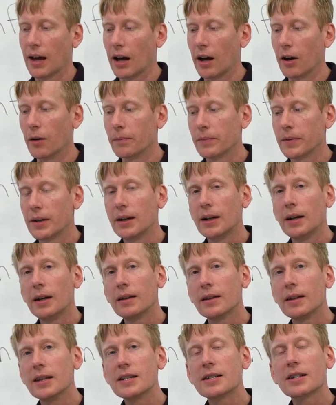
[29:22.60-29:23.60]
Now,
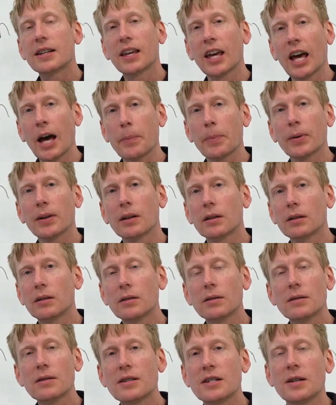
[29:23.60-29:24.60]
these capital
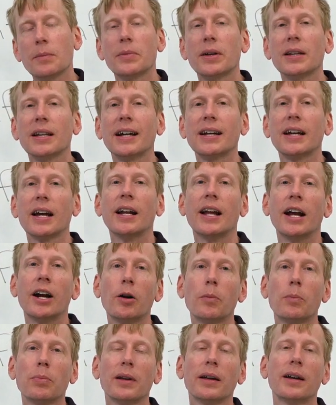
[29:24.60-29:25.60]
goods, something like an
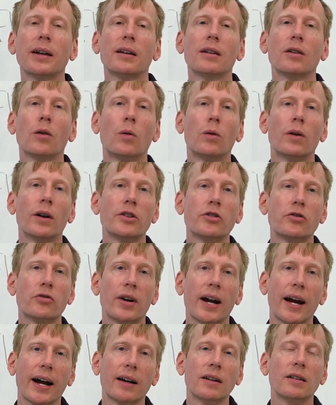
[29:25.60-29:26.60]
airplane or a
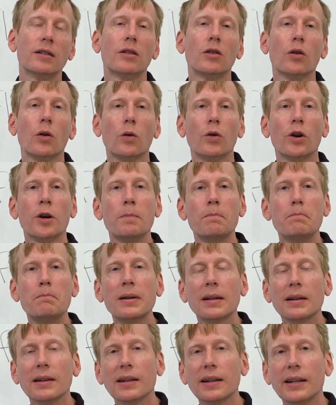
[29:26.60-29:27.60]
tractor or a
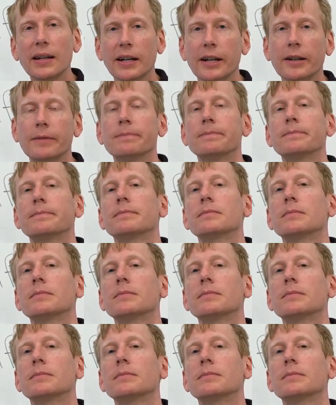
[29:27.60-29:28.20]
building,